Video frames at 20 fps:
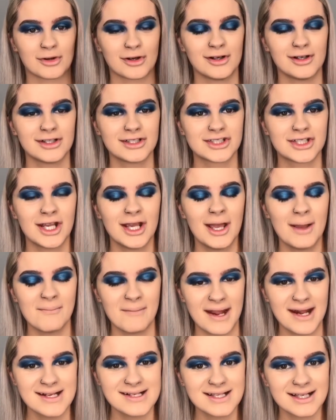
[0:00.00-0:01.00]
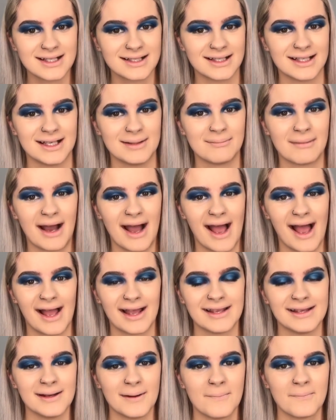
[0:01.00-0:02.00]
brush, basically
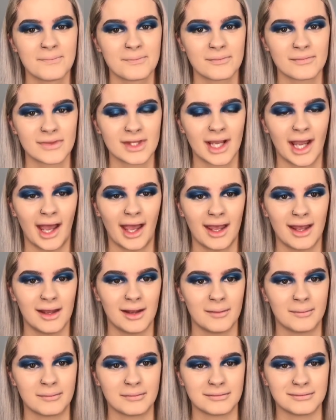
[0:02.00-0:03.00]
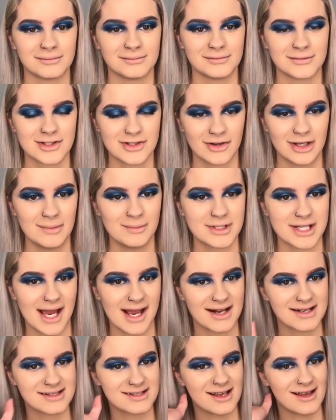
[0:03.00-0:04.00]
my screen
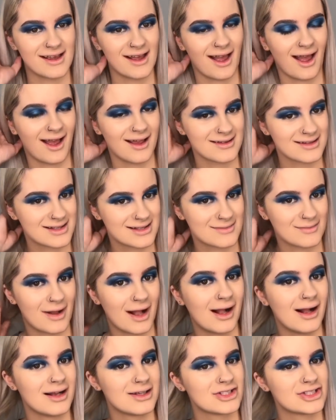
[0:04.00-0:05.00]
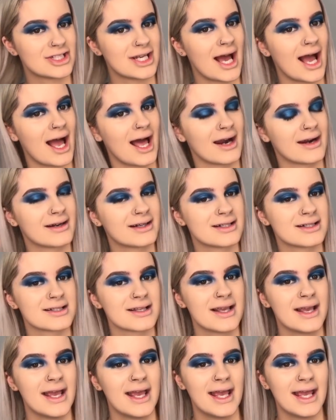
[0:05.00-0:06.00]
protector has smashed
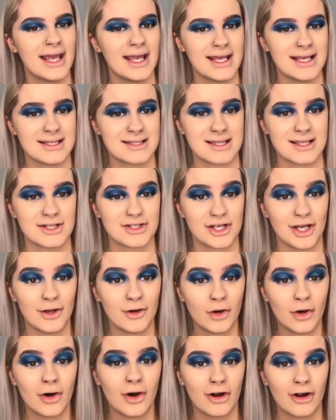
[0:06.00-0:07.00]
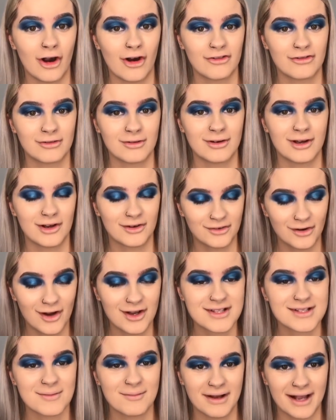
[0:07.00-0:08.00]
and it's literally cut
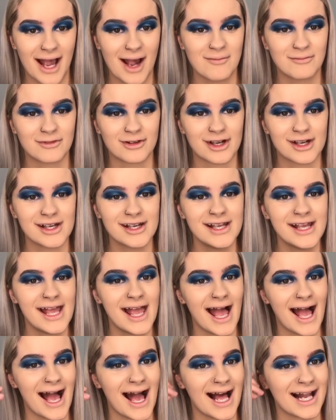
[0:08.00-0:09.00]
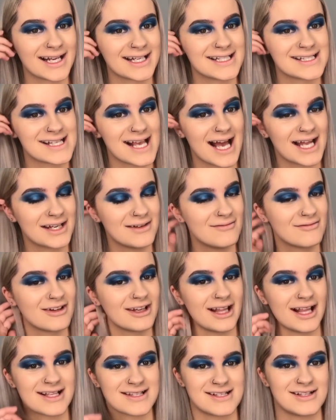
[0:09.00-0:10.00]
across my camera, and I didn't
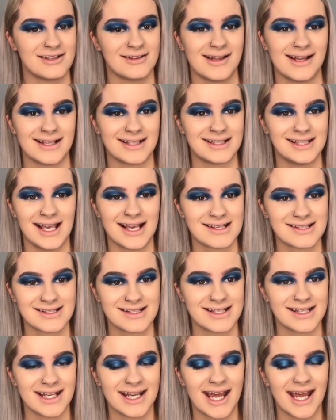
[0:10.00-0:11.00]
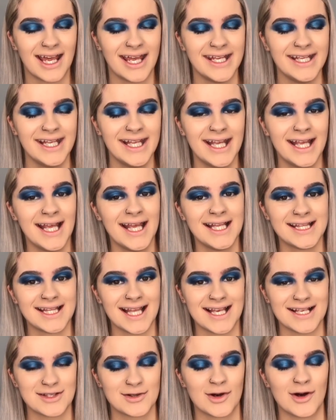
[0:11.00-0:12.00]
realise until like yesterday
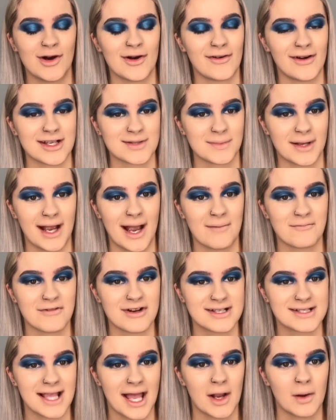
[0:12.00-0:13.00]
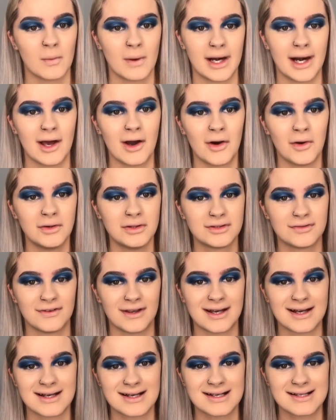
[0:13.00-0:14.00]
that it's cut across my camera. So like when I hold
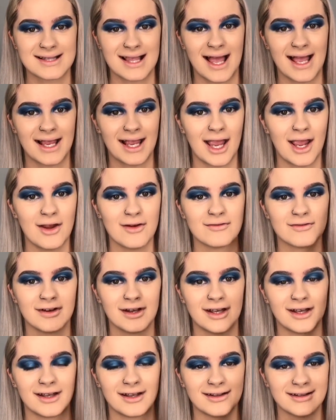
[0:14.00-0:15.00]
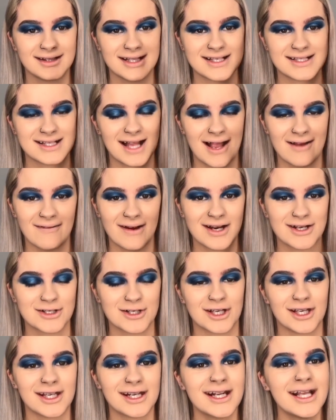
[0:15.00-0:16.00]
things like over this
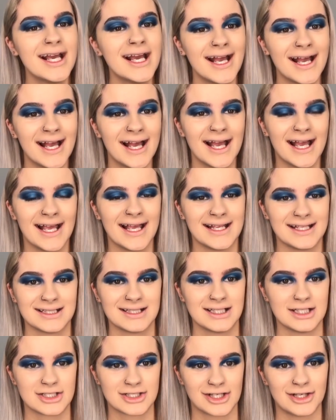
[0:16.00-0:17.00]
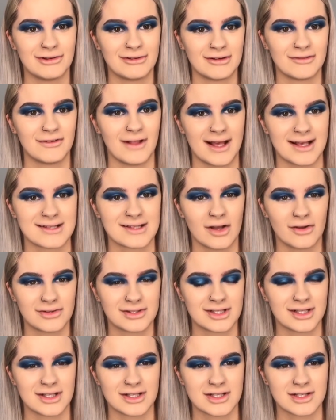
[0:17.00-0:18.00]
direction, it literally reflects
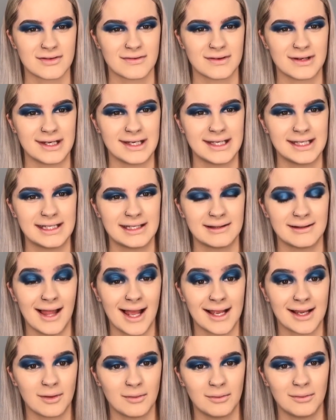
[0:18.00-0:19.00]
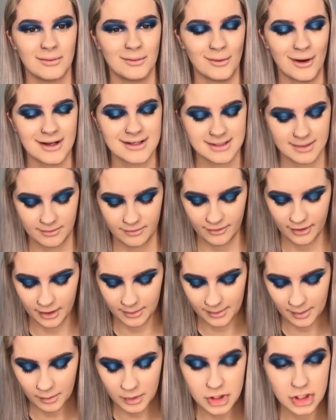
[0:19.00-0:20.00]
onto the screen like whilst I'm
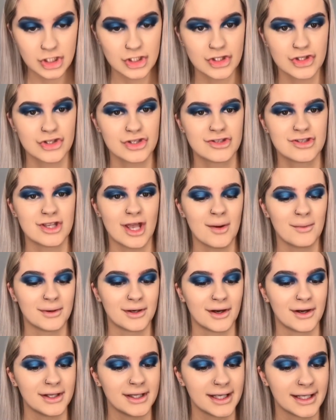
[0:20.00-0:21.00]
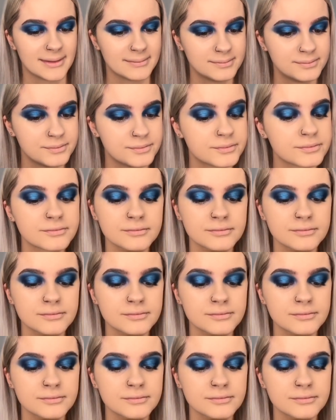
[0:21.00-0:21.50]
filming, which is so annoying.